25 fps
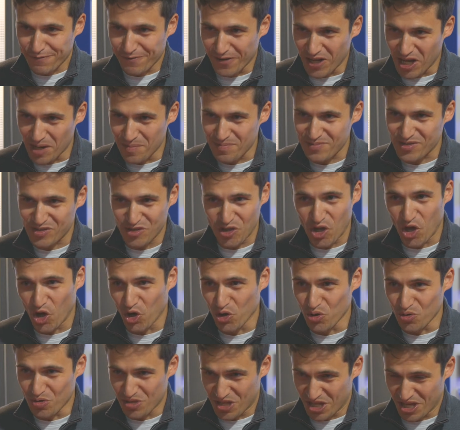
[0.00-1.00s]
firms
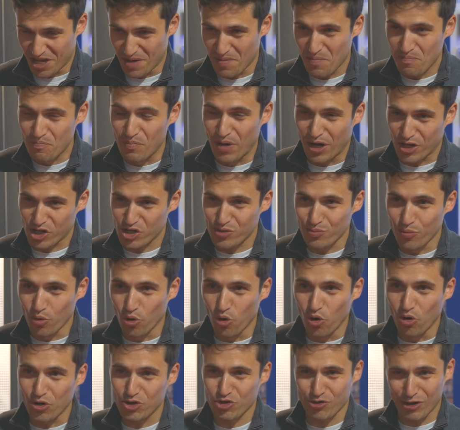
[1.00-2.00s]
know that much
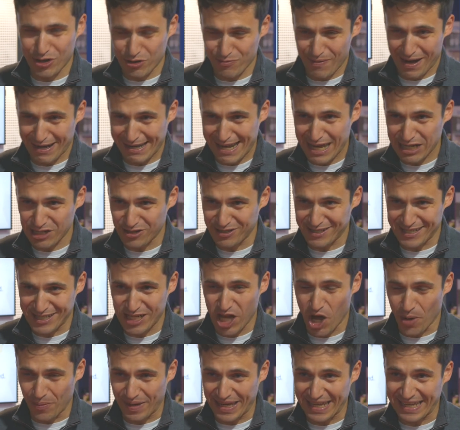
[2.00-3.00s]
more stringent regulations are
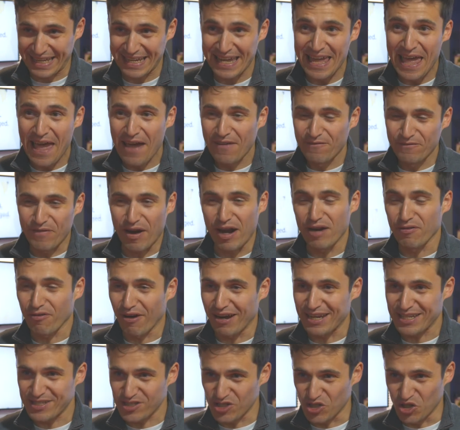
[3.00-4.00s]
coming very,
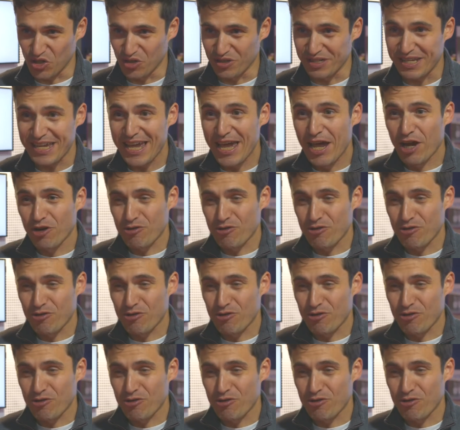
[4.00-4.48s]
very soon.